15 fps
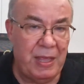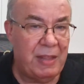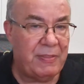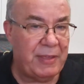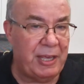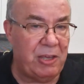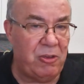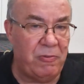
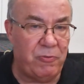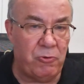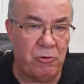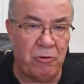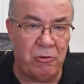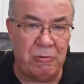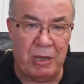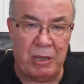Thank you
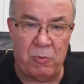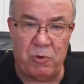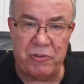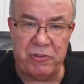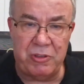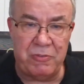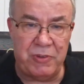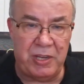for
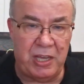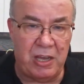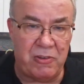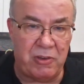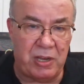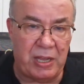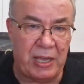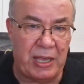watching the video
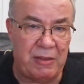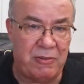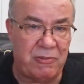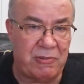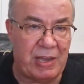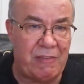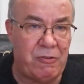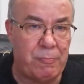today. It's
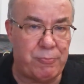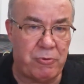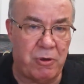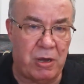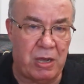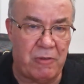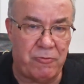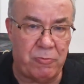David
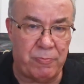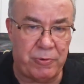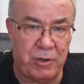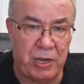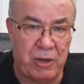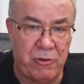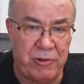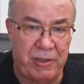Pryor from
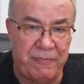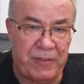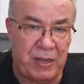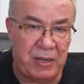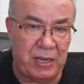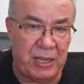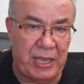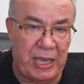Priority
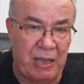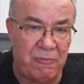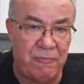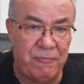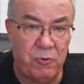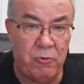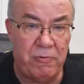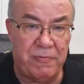Funding and
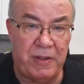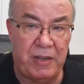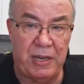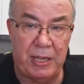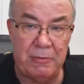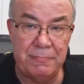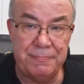Forward Funding.